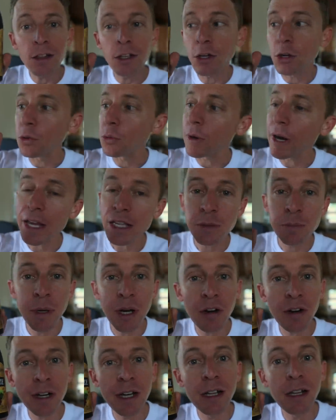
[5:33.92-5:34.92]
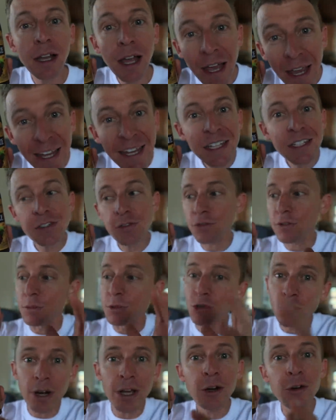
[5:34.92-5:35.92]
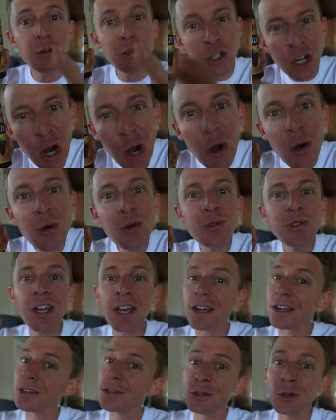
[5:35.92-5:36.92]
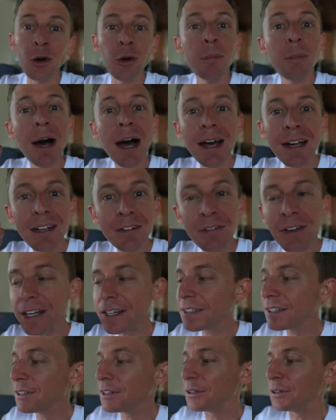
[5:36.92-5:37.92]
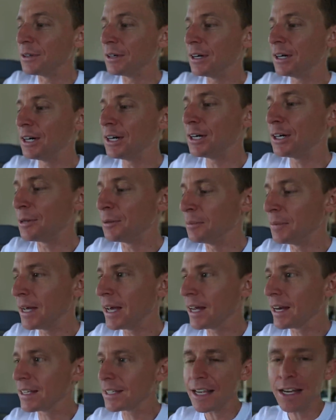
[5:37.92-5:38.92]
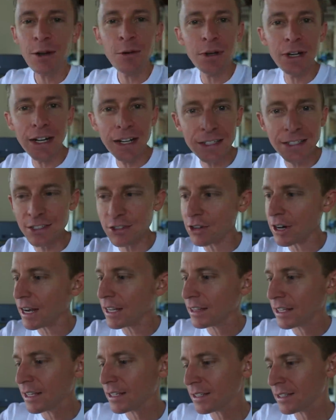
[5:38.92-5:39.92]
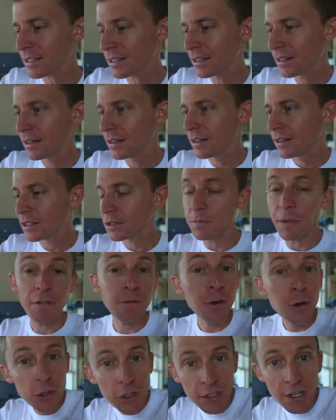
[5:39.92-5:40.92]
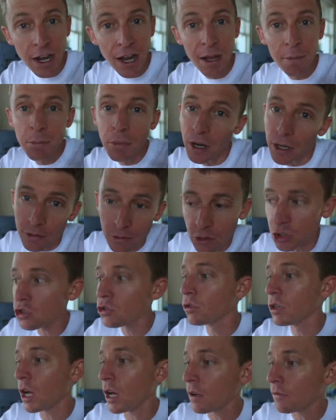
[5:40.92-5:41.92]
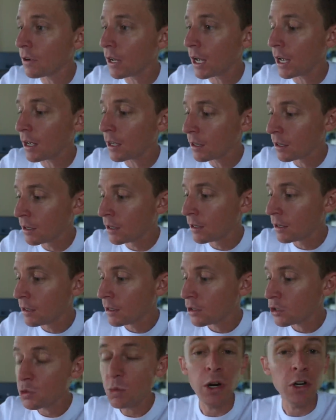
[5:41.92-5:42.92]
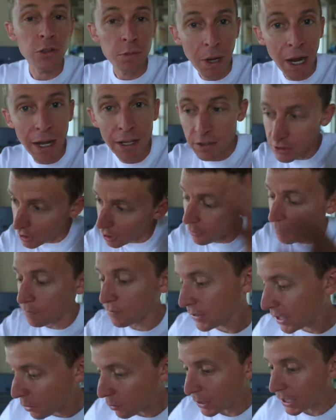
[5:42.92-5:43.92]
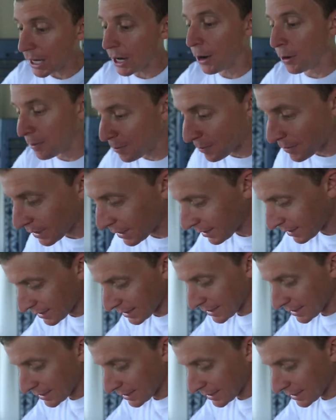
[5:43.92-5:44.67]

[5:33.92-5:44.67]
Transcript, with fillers: little raspberry glaze from Trader Joe's. Don't mind if I do. Oh man, has anyone else tried this? It's my first time, but true love uh, swears by it. So here we go.